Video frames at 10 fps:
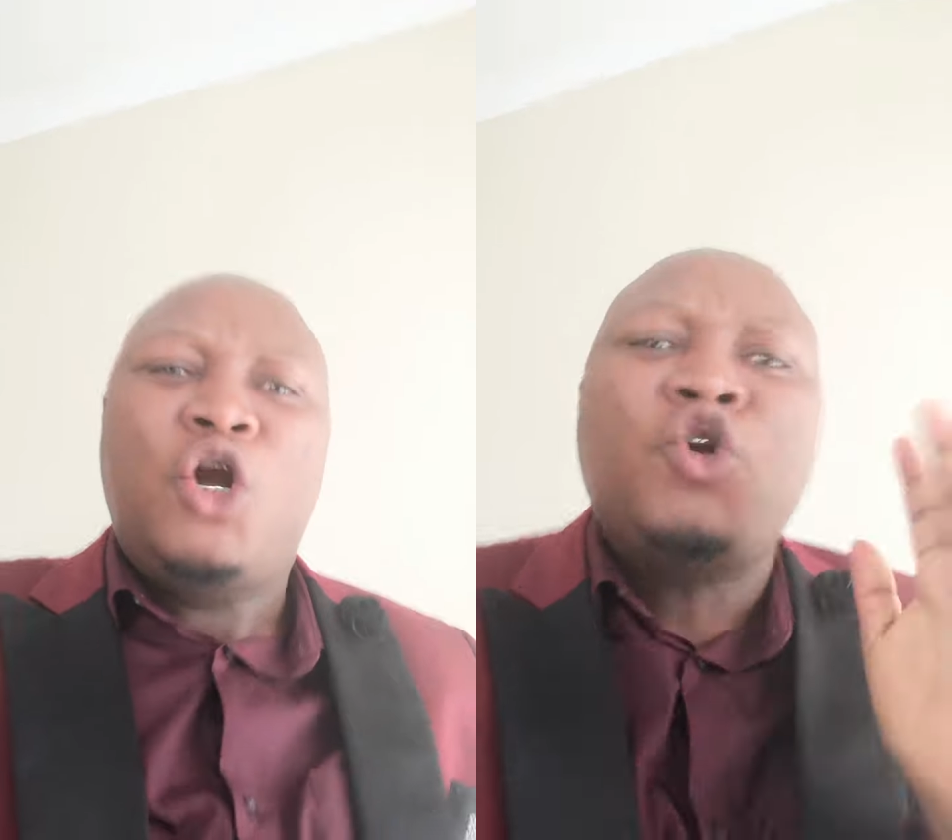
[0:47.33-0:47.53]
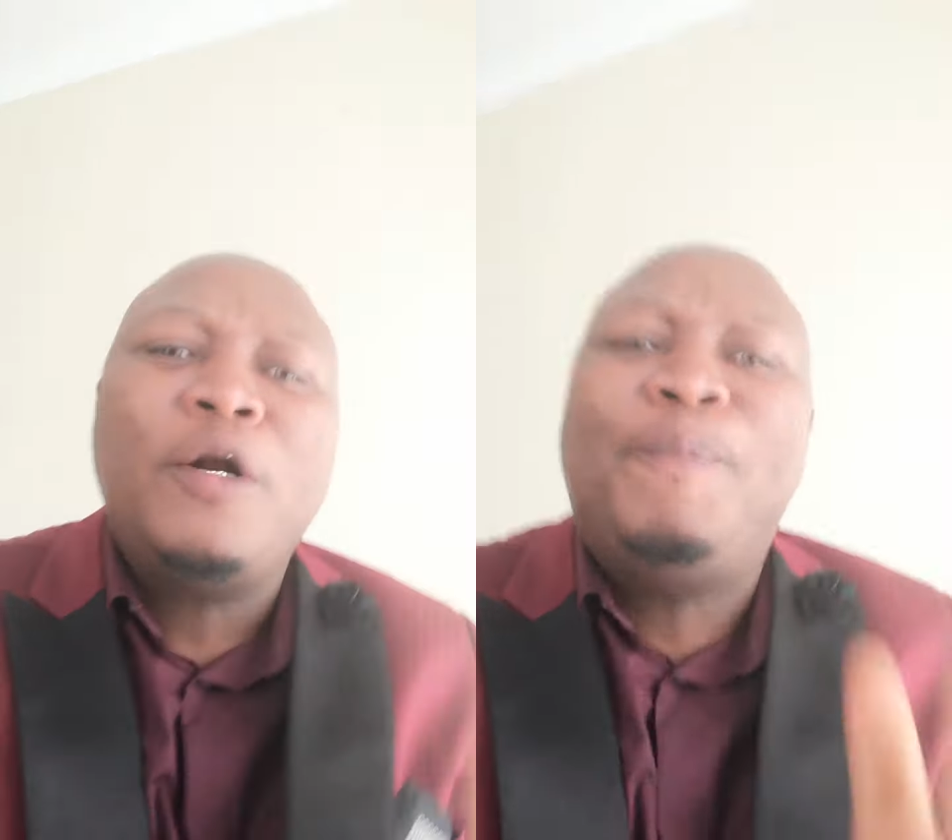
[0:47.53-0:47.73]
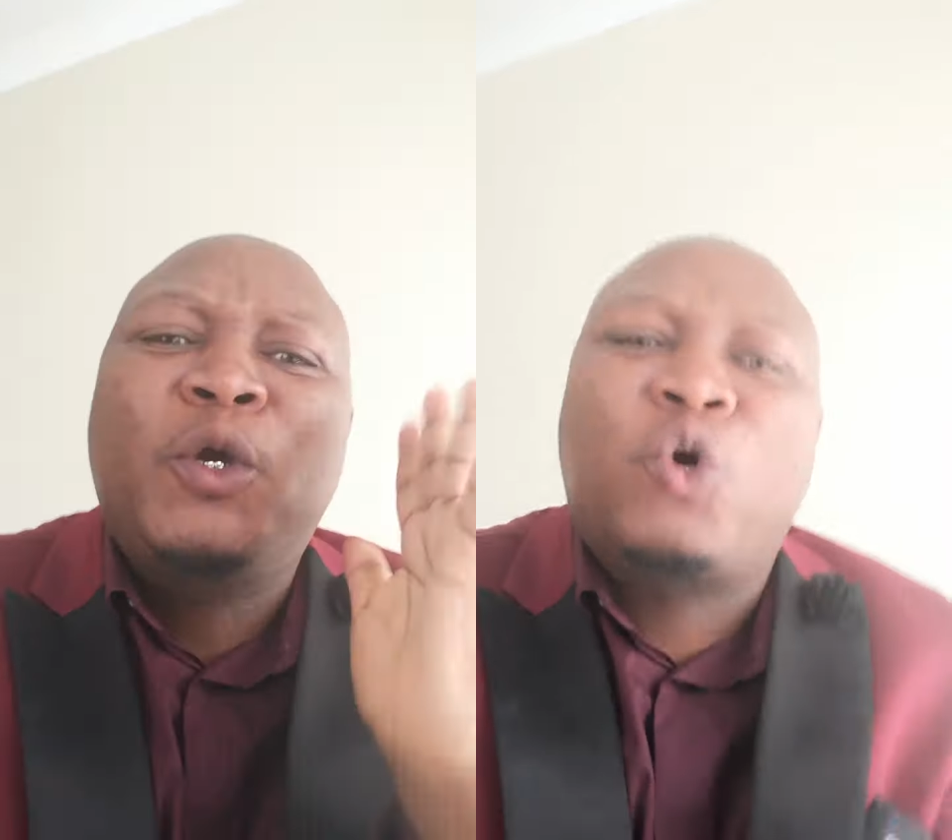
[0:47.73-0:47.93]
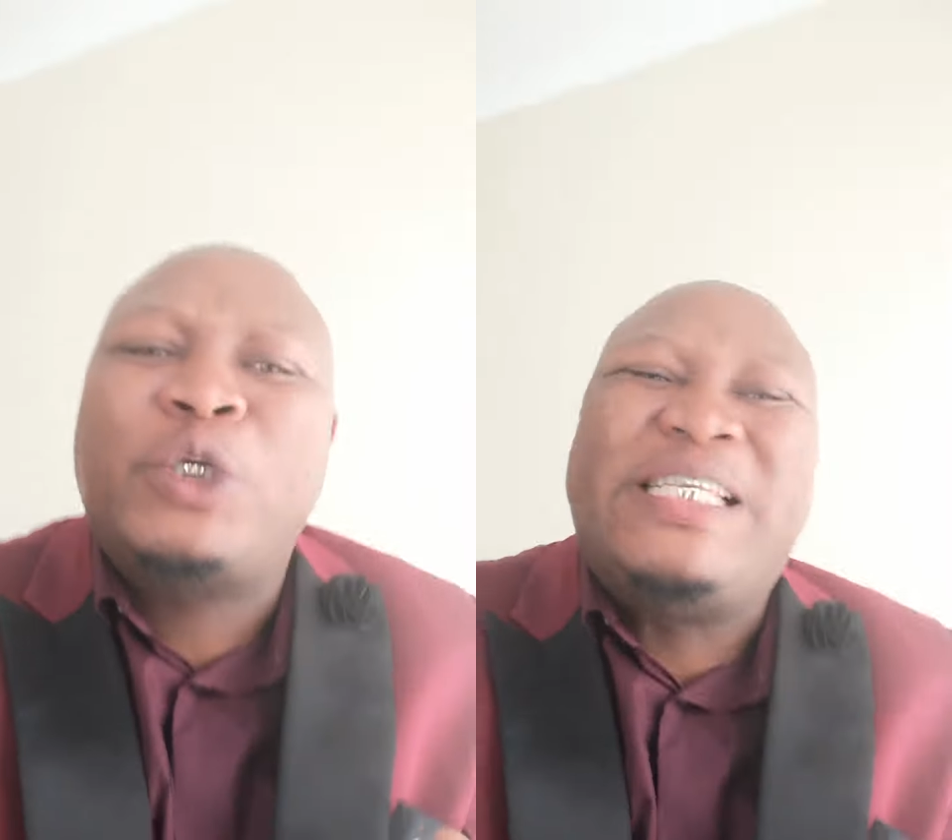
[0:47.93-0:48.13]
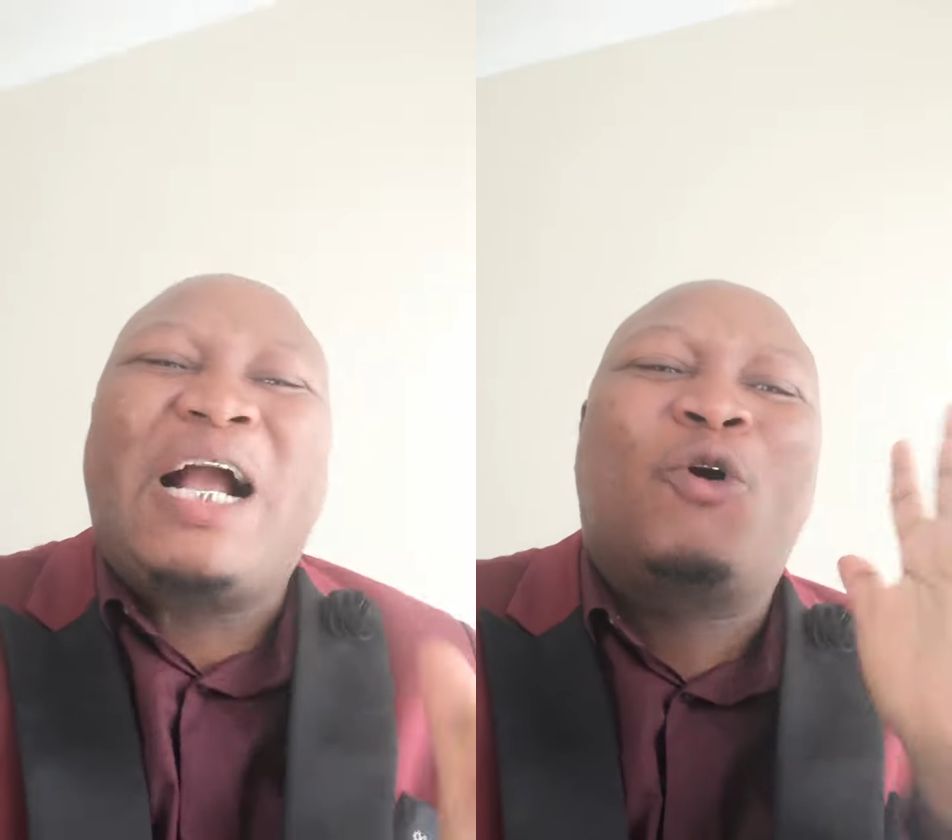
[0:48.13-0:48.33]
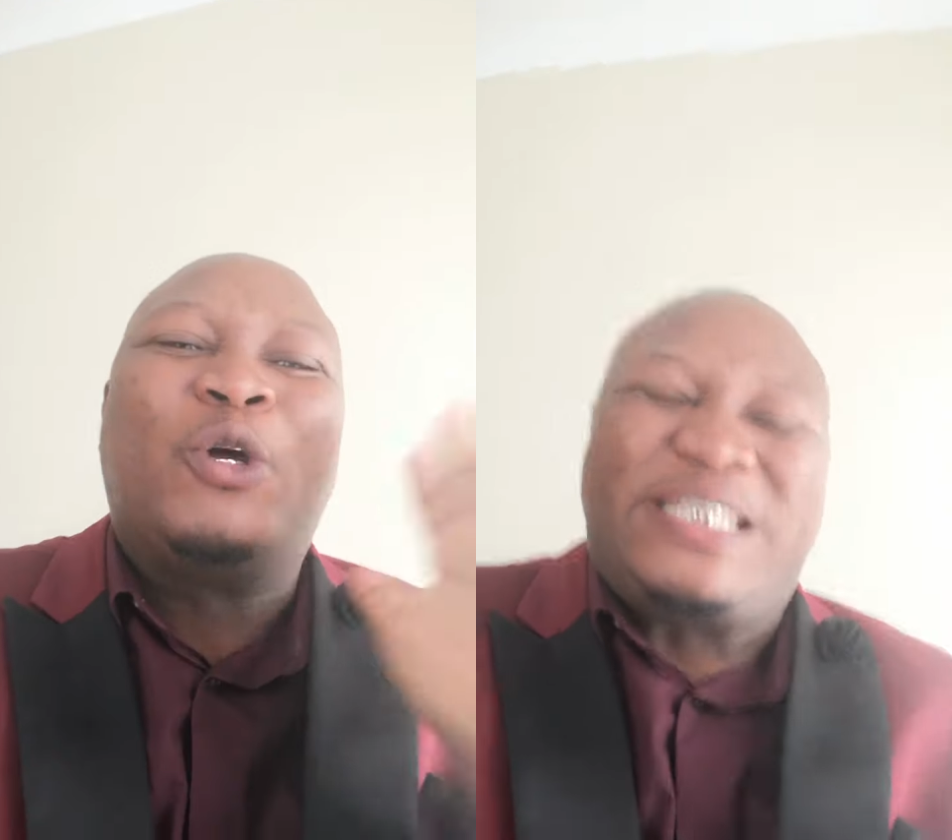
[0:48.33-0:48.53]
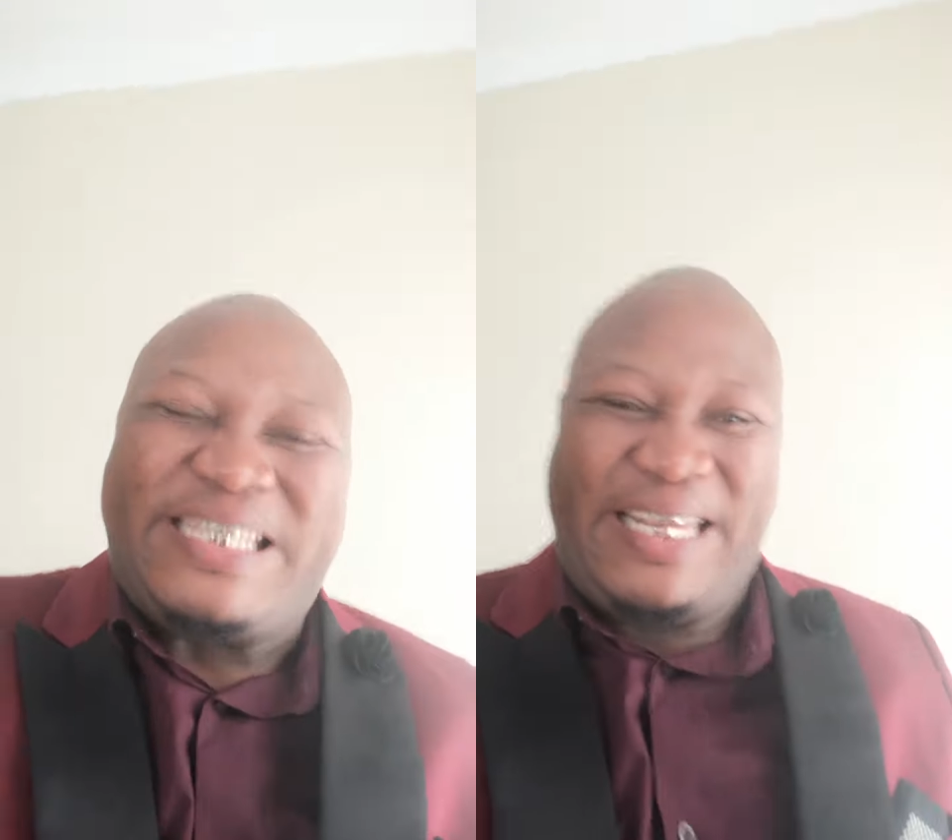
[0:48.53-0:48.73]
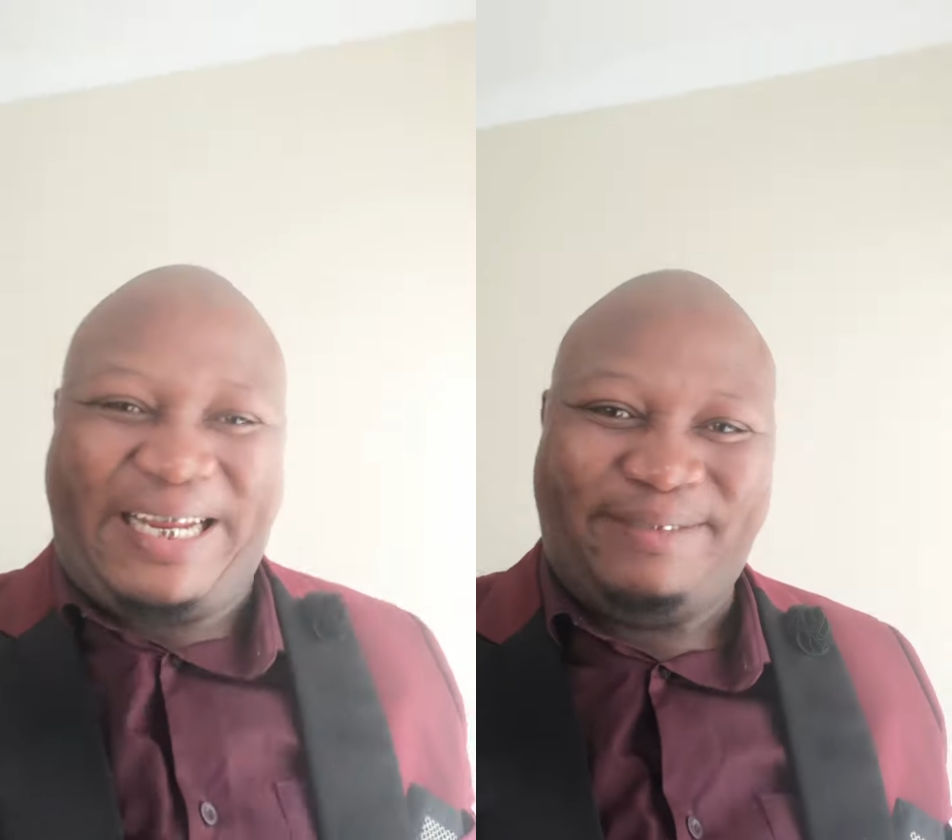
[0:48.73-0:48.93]
Not because they are
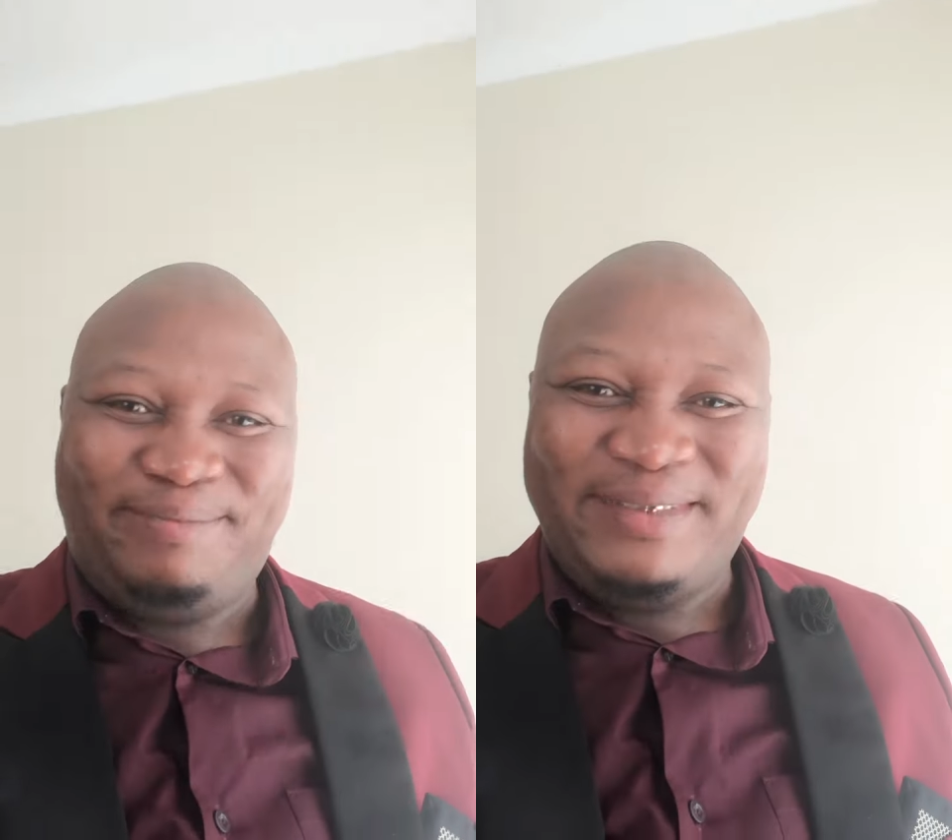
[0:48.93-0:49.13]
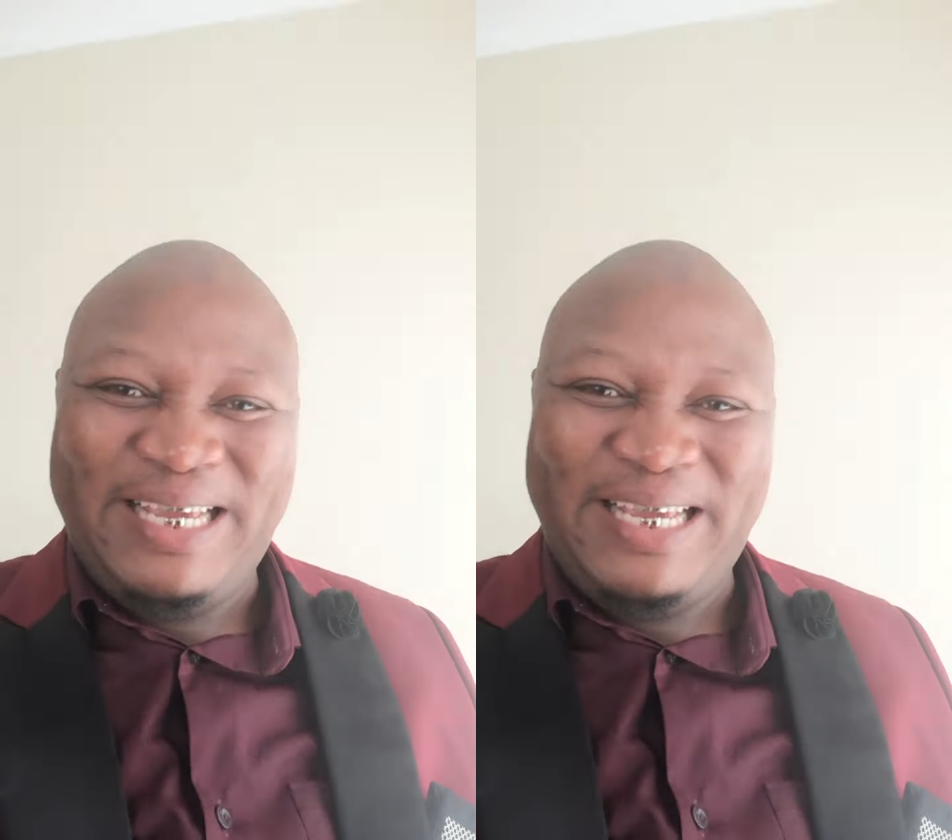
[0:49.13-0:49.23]
concerned. Hmm?